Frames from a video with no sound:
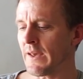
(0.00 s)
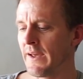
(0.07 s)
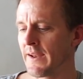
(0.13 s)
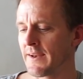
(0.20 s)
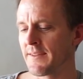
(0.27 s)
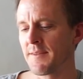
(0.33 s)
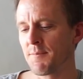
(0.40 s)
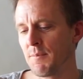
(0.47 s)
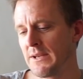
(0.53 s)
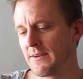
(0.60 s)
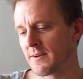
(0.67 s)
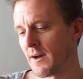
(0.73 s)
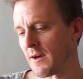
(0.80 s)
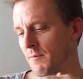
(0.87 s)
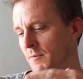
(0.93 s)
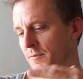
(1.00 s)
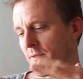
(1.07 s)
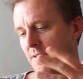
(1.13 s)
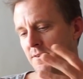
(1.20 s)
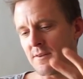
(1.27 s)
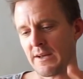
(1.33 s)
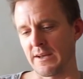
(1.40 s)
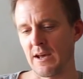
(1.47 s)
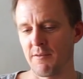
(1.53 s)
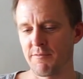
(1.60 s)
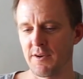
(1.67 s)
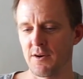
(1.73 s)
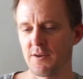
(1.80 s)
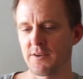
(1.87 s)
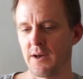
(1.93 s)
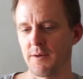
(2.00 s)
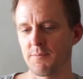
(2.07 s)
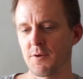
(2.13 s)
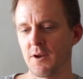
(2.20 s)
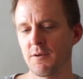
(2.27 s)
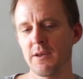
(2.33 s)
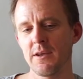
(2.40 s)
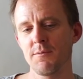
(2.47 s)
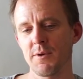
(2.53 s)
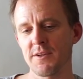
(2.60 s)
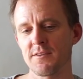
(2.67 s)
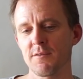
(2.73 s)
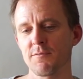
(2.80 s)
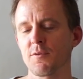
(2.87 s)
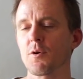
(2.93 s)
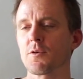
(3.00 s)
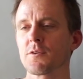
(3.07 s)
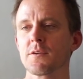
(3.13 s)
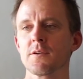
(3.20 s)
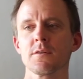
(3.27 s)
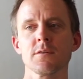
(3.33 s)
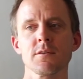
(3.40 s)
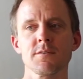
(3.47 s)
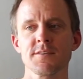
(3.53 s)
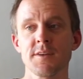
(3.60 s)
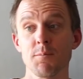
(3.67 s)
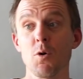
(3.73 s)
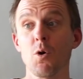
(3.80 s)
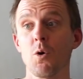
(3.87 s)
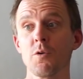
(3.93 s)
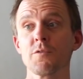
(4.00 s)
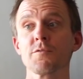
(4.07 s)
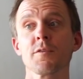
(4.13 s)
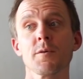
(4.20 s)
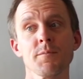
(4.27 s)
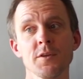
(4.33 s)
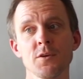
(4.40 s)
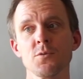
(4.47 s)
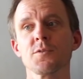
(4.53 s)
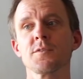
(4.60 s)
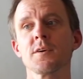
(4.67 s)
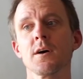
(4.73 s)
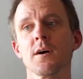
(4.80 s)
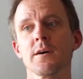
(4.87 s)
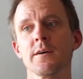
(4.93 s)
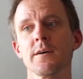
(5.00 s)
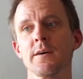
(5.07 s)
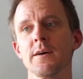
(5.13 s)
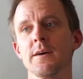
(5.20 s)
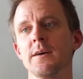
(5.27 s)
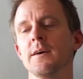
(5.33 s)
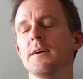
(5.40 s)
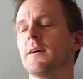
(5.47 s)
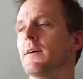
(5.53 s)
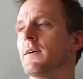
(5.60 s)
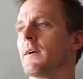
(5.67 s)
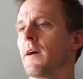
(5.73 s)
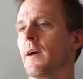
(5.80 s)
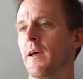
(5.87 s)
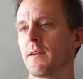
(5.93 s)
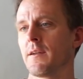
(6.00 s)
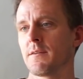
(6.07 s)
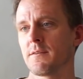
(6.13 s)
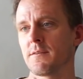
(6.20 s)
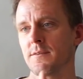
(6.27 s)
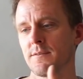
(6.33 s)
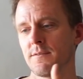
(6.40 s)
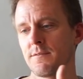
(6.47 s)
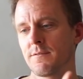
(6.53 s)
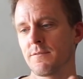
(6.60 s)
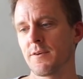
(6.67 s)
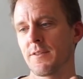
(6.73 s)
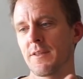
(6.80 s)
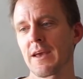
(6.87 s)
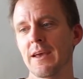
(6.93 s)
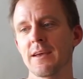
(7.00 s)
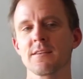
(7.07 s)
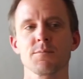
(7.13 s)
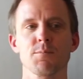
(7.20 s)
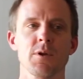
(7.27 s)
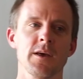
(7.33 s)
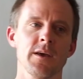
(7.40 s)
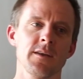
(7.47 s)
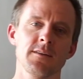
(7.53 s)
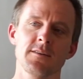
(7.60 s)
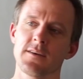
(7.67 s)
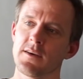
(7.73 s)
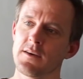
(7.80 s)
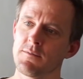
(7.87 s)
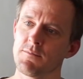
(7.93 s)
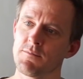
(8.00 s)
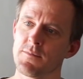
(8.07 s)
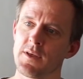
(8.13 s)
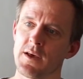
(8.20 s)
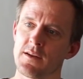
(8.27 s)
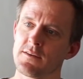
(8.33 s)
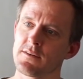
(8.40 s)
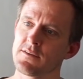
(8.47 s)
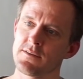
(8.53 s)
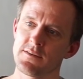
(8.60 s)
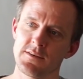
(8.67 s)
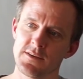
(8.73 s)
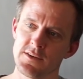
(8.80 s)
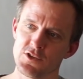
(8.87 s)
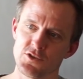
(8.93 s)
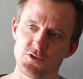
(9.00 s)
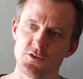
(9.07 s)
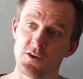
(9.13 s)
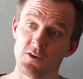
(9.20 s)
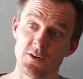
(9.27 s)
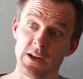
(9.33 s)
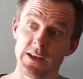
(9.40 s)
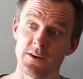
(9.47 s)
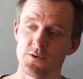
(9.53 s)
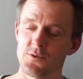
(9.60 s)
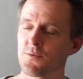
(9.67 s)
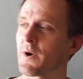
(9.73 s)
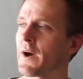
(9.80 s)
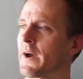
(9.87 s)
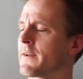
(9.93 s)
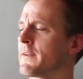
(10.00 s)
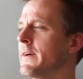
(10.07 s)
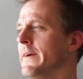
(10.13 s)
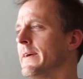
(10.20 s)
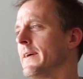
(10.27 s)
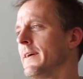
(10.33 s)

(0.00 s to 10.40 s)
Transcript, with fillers: and in the meantime of this like half an hour time trial he must have gotten some calls from the UCI and where they explained him that he should not let us ride